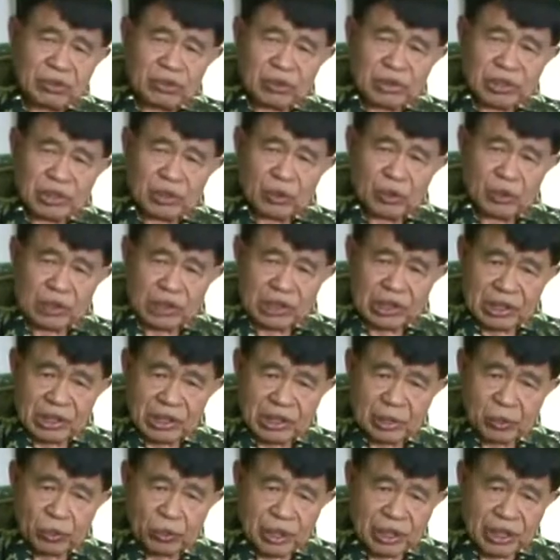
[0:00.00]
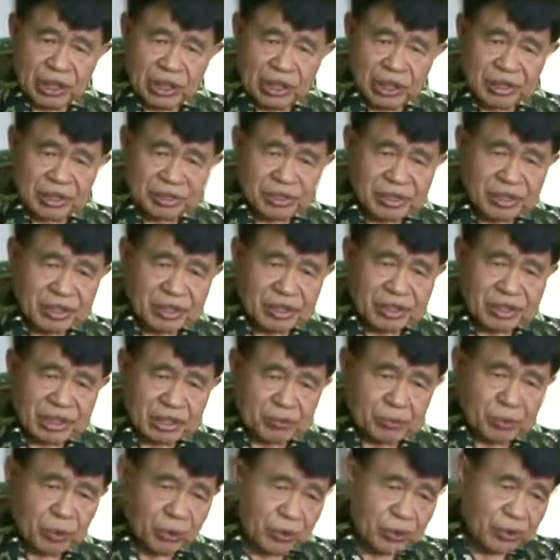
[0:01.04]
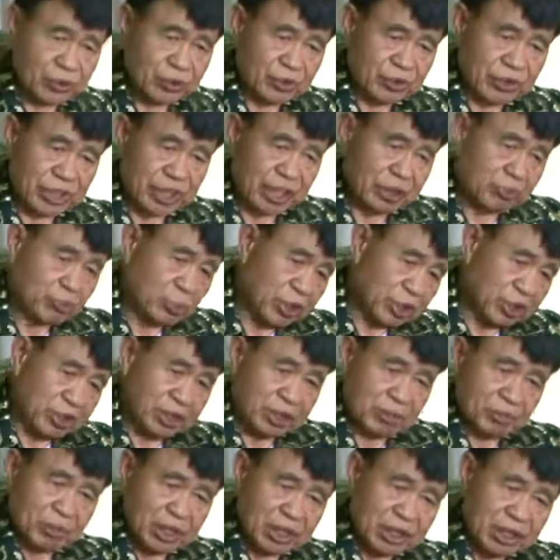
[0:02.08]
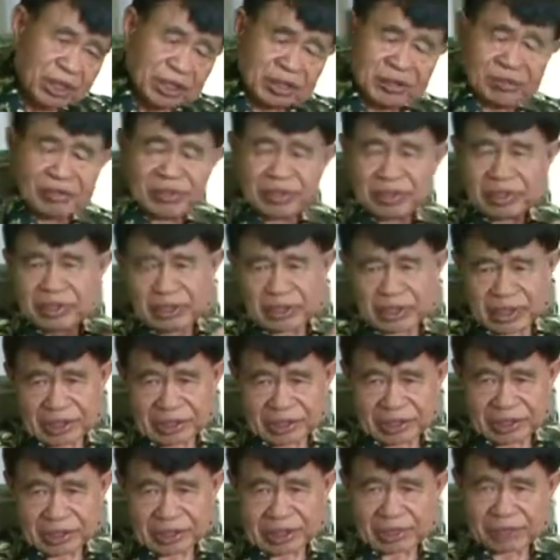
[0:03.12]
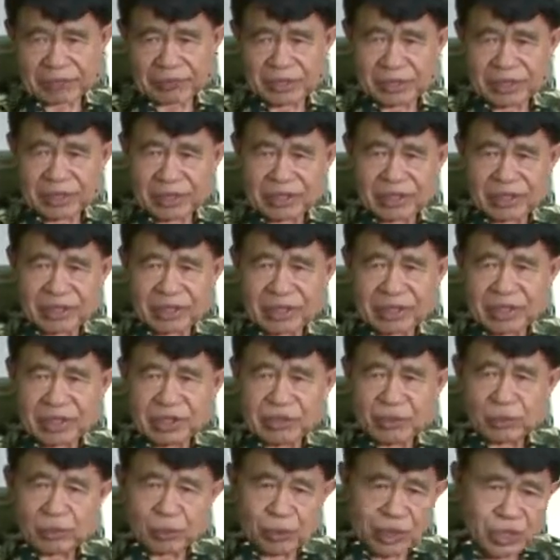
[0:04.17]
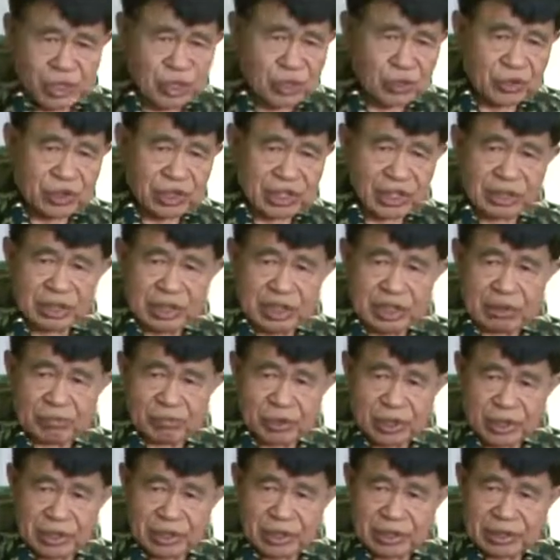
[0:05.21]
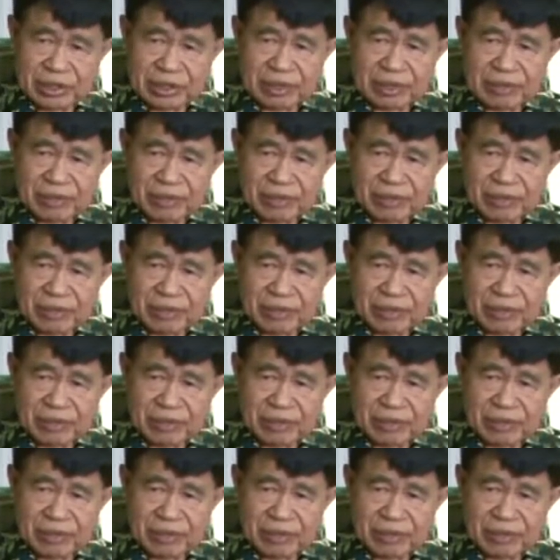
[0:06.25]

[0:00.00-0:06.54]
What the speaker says: The only way is if you divert the meaning, that is different. We should not divert it.